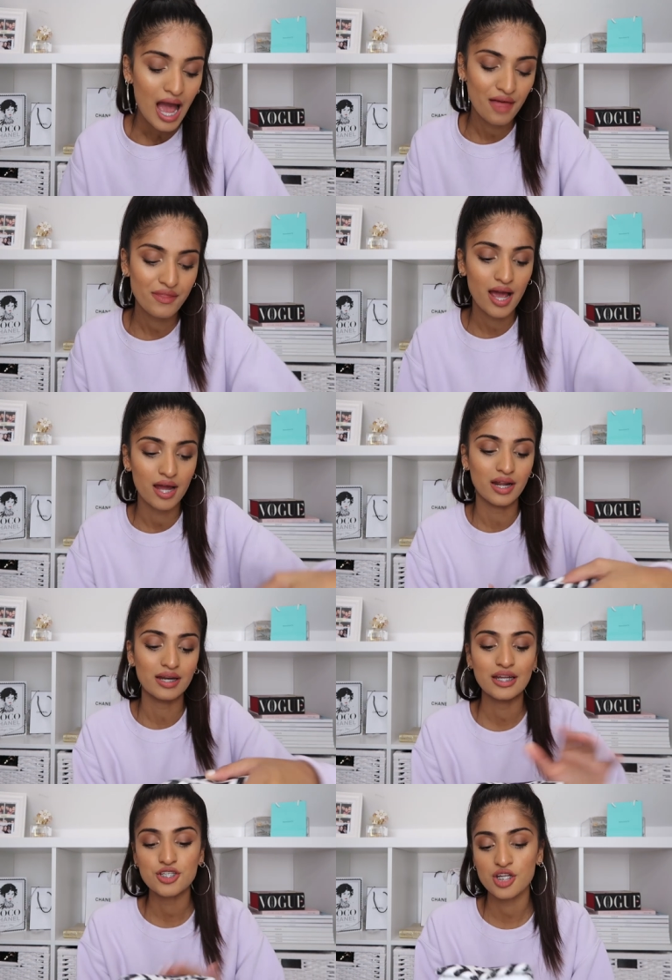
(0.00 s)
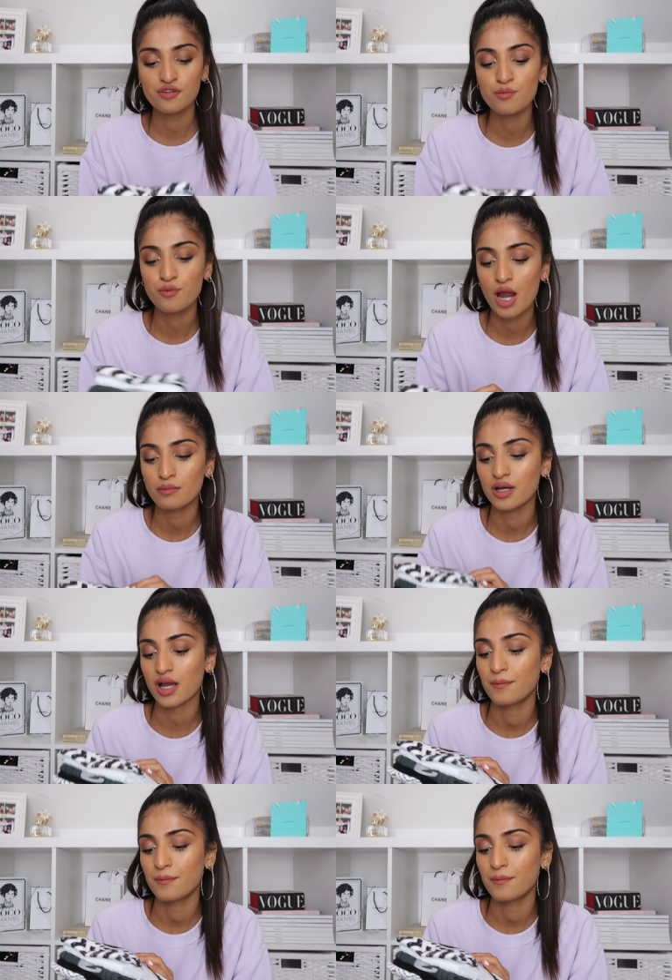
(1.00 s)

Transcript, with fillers: And then literally from Primark